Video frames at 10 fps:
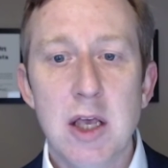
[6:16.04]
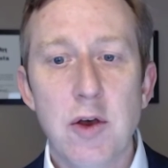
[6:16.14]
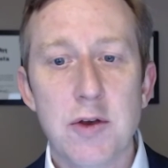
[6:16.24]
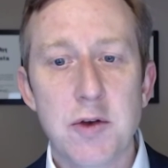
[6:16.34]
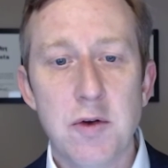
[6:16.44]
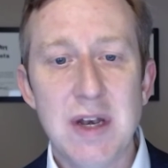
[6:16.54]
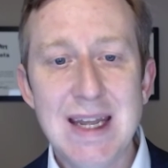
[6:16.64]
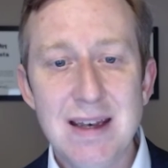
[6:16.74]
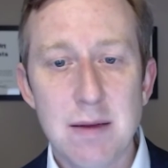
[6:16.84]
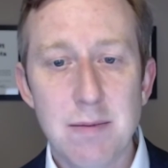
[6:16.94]
You also
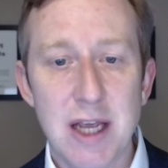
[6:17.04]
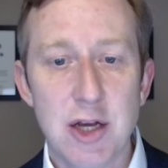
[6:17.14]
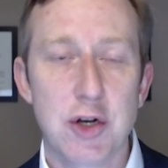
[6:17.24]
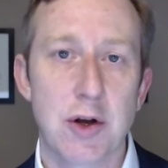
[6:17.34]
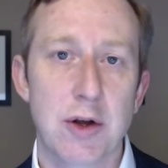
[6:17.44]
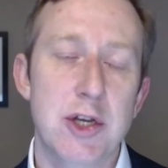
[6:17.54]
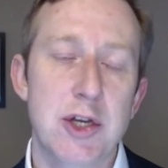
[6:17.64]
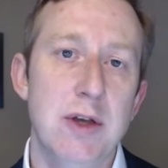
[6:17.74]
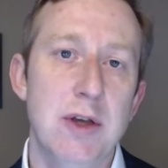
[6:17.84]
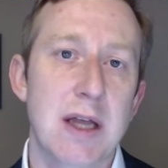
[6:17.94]
need to make sure
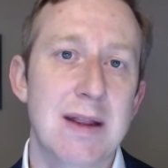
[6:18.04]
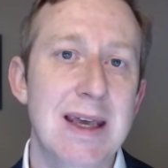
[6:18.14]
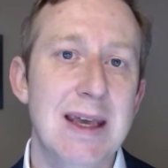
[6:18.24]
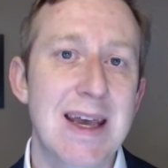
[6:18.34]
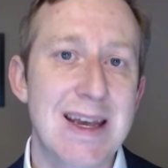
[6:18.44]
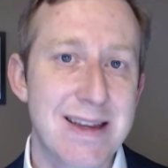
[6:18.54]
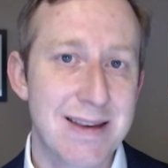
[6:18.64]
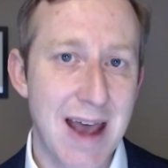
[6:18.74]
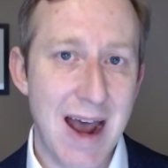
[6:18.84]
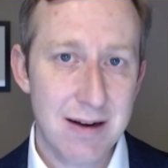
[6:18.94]
that you get the
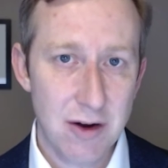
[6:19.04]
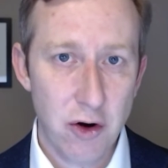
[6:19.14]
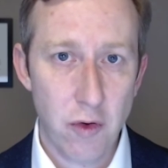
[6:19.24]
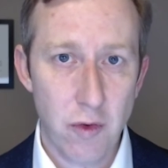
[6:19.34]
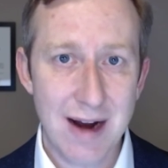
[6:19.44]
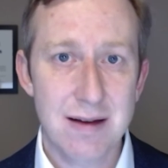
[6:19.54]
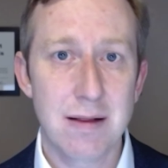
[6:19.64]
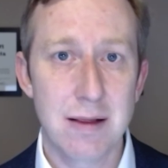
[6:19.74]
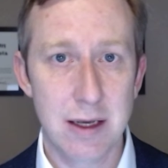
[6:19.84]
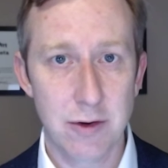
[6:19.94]
exact correct
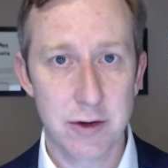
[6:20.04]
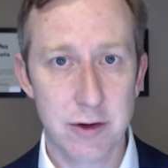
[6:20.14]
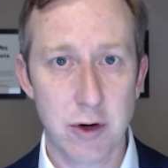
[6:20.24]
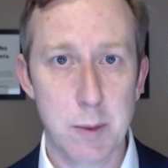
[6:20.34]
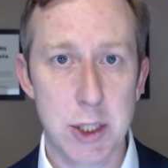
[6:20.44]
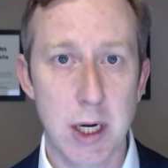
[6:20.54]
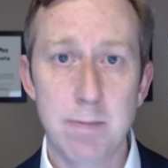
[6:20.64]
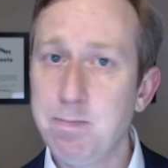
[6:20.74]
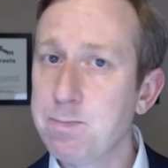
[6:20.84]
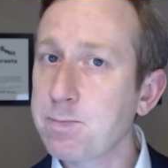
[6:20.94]
legal description.